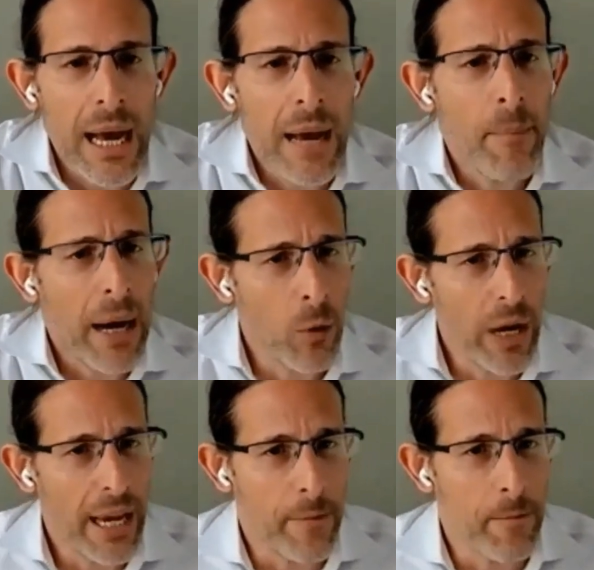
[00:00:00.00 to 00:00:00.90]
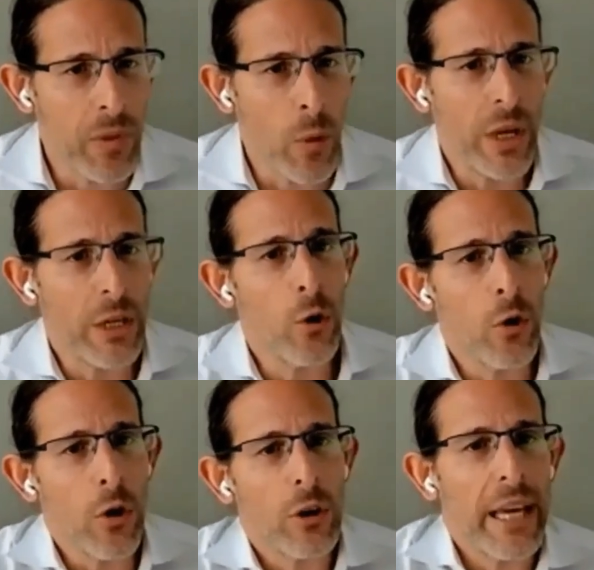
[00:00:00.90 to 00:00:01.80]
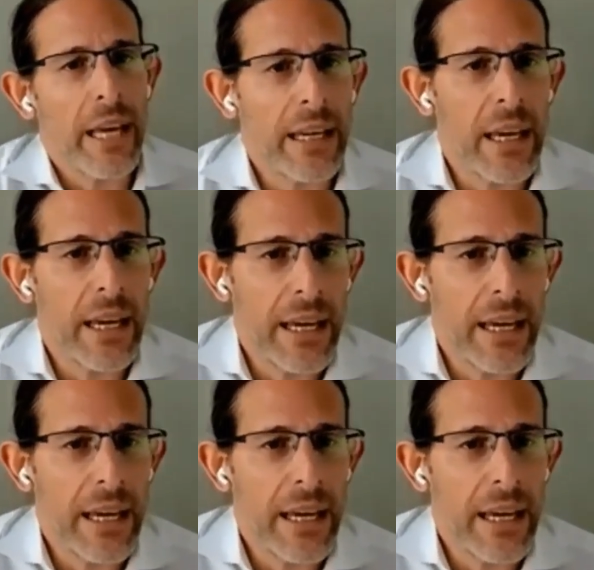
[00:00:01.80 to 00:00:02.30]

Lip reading: By the way, when you look on the